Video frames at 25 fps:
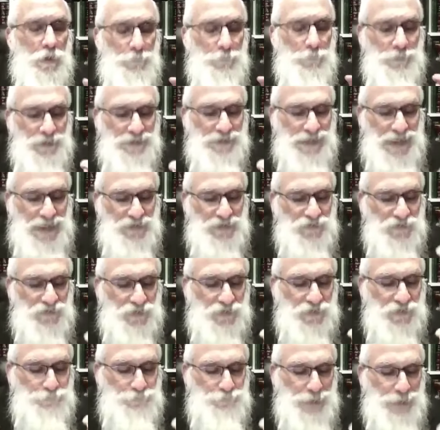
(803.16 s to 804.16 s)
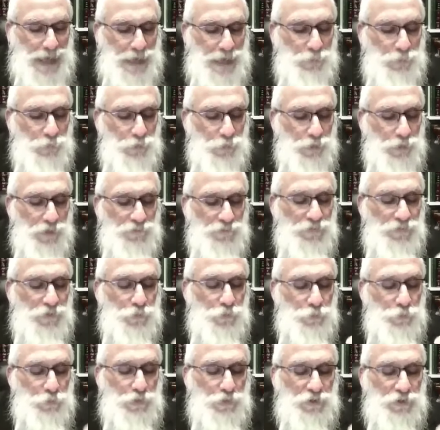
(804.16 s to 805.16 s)
But that's the power of the
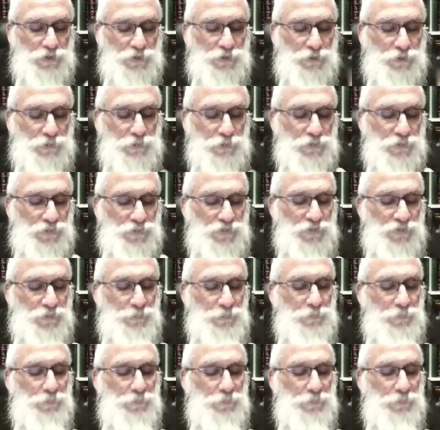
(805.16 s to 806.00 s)
Ruach Shtus.